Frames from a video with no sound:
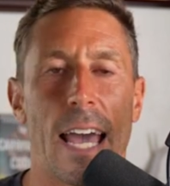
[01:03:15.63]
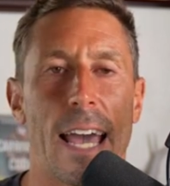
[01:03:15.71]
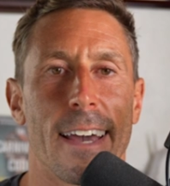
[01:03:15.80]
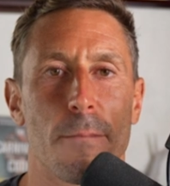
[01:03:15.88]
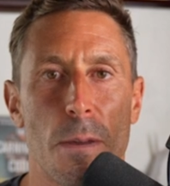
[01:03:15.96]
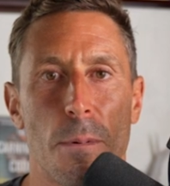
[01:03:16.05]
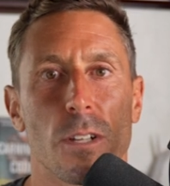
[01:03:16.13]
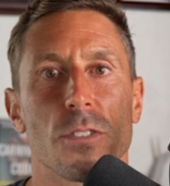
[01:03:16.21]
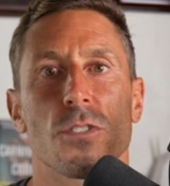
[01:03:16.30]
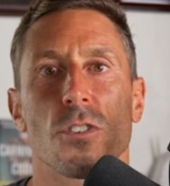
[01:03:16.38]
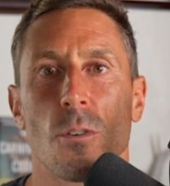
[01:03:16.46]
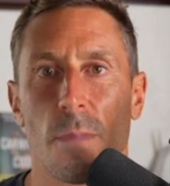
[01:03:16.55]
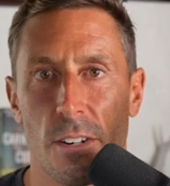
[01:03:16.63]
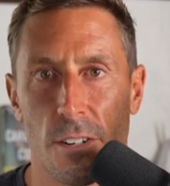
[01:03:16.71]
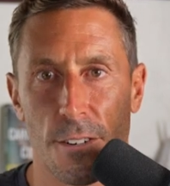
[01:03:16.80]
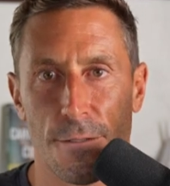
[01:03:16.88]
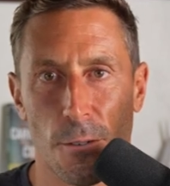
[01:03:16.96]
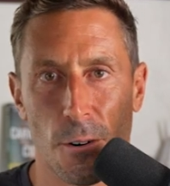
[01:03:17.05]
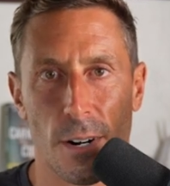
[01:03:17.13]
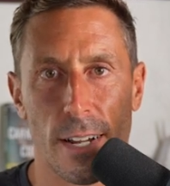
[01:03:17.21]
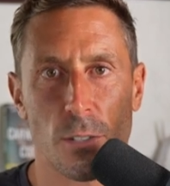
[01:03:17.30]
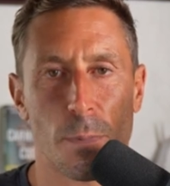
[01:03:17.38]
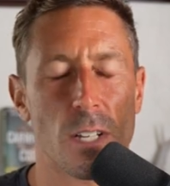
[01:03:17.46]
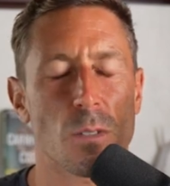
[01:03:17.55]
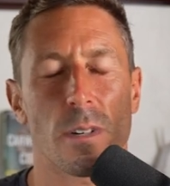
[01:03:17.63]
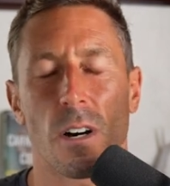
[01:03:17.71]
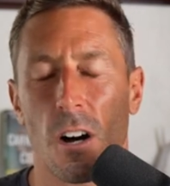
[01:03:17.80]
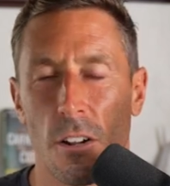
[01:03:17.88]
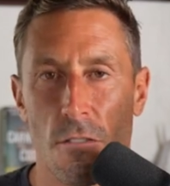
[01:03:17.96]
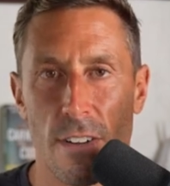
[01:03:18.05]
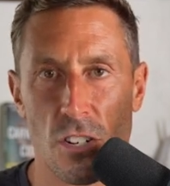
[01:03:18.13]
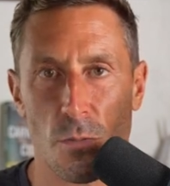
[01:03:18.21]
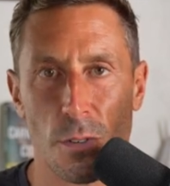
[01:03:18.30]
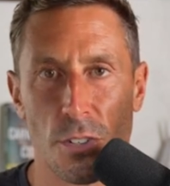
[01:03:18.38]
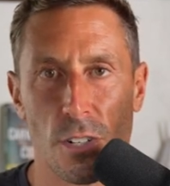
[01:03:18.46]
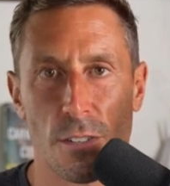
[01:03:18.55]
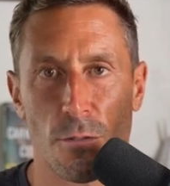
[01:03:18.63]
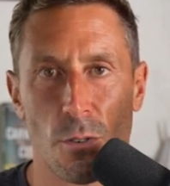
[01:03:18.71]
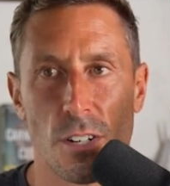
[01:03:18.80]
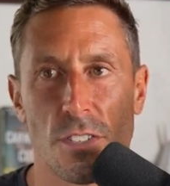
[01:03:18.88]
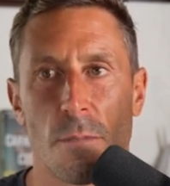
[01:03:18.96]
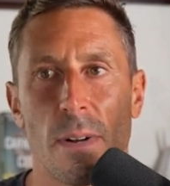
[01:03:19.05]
and people assume they're good for us because we all know vegetables are good for us.